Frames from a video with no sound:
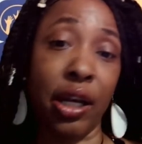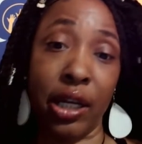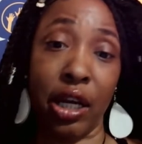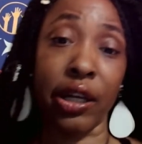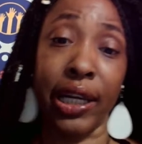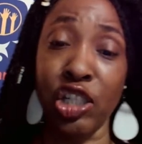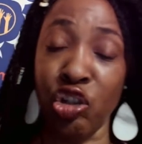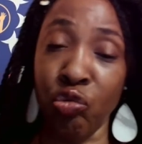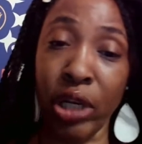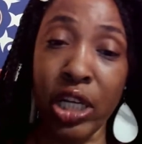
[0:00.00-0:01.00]

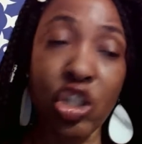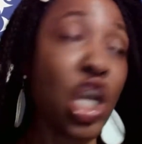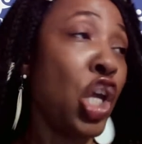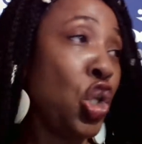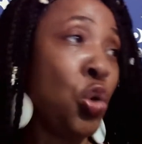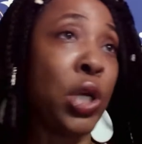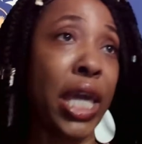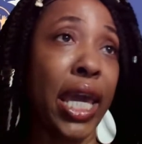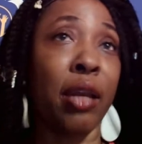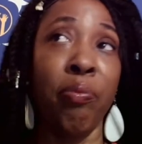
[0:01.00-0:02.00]
Caucasian race. You
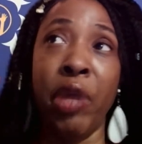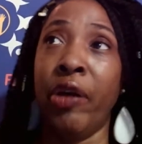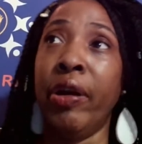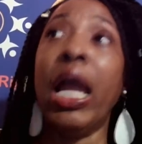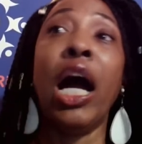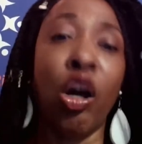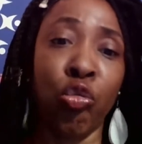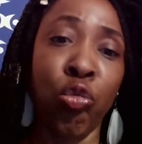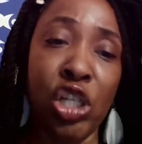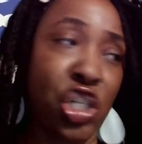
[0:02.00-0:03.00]
can't marry a
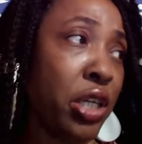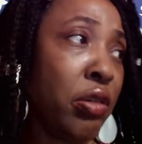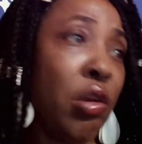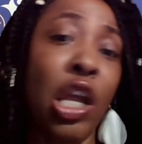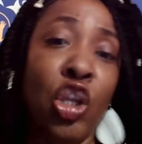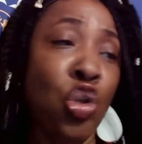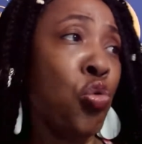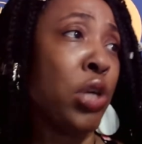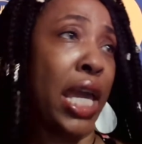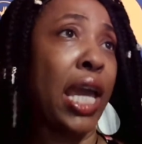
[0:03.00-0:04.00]
Russian.
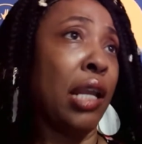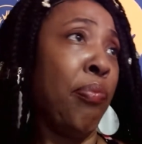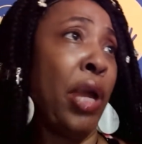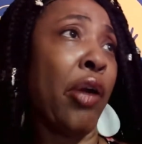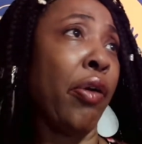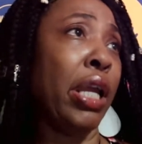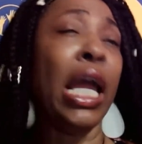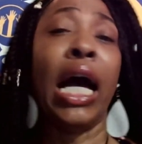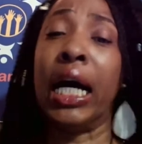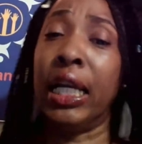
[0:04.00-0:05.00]
You can't marry
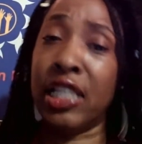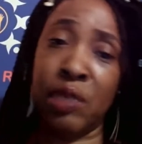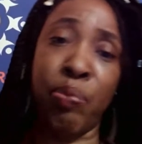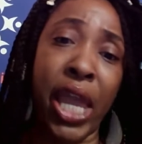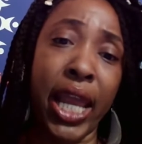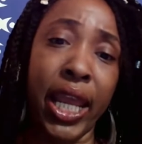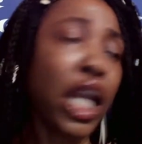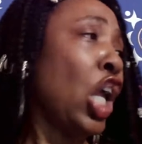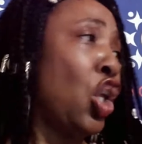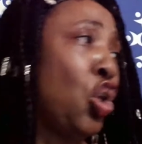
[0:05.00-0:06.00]
a Hispanic.
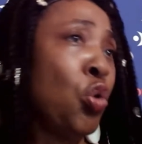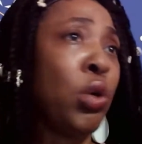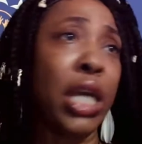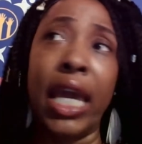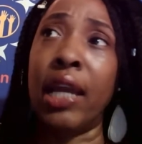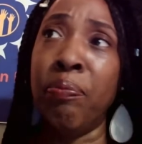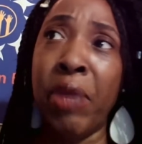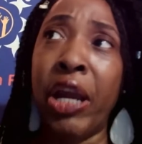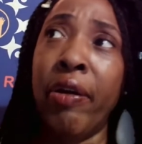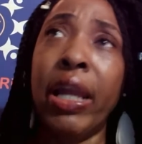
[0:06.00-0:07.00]
You can't
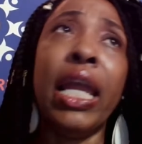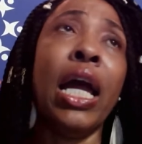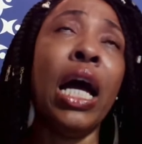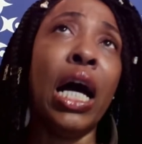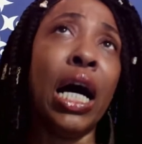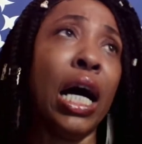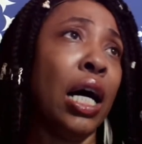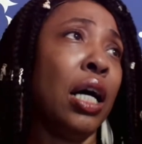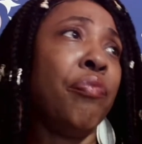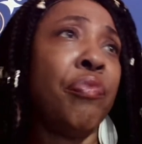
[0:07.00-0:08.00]
marry
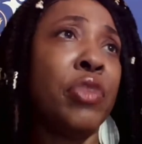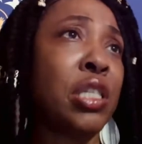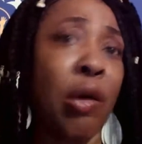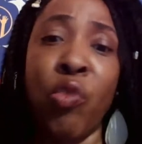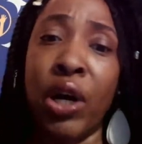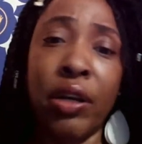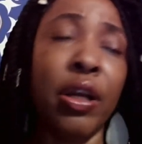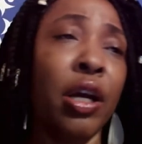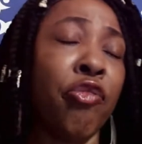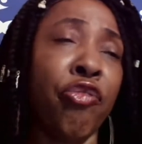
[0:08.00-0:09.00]
someone
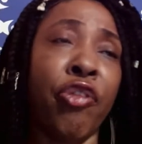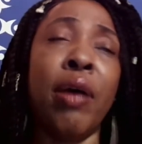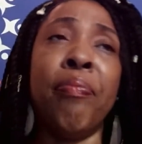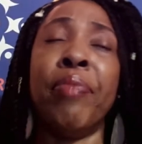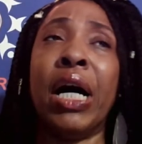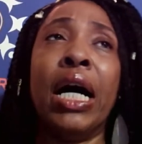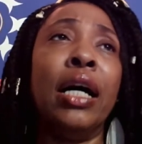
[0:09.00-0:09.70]
from